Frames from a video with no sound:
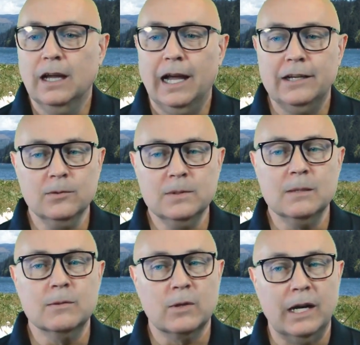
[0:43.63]
I don't
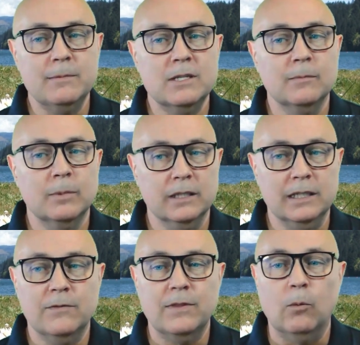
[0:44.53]
subscribe to the
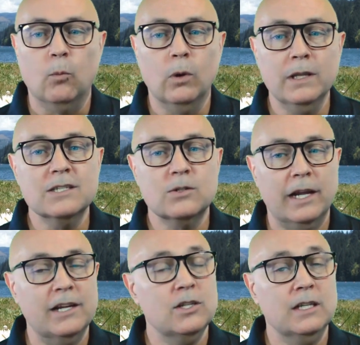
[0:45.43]
belief that one
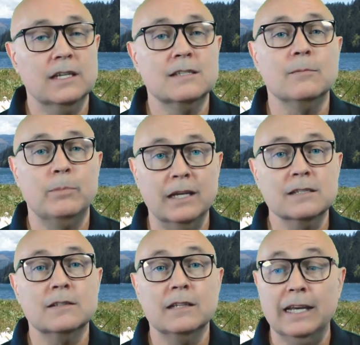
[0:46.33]
strategy is the
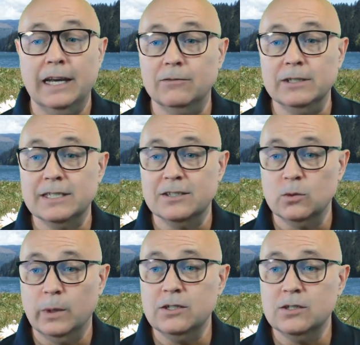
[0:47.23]
best in every
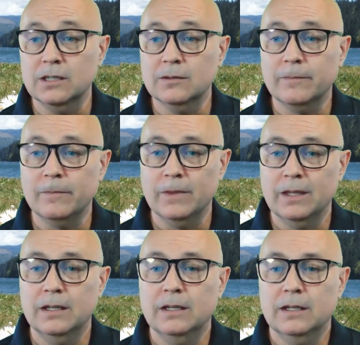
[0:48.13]
situation.
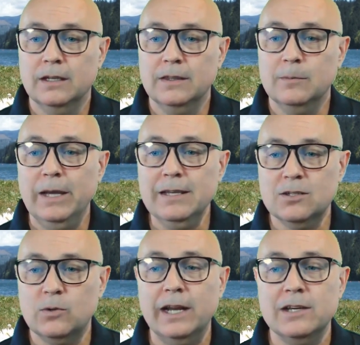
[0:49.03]
The best
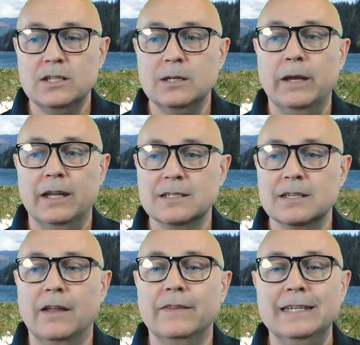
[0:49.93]
strategy depends
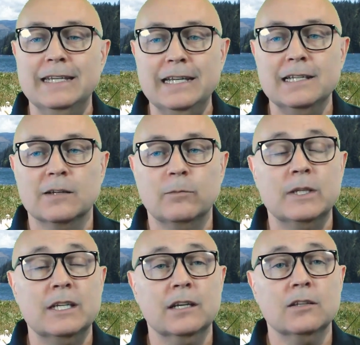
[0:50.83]
on the needs of
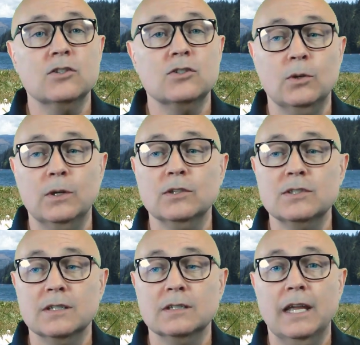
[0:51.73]
particular
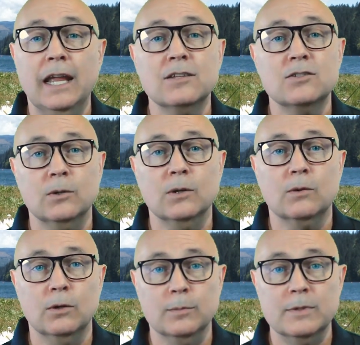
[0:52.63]
students and student
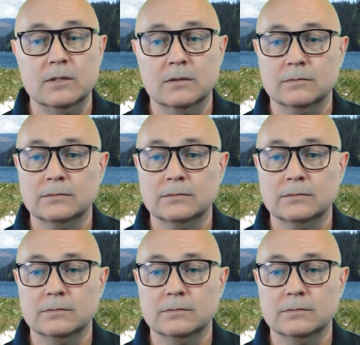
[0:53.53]
groups.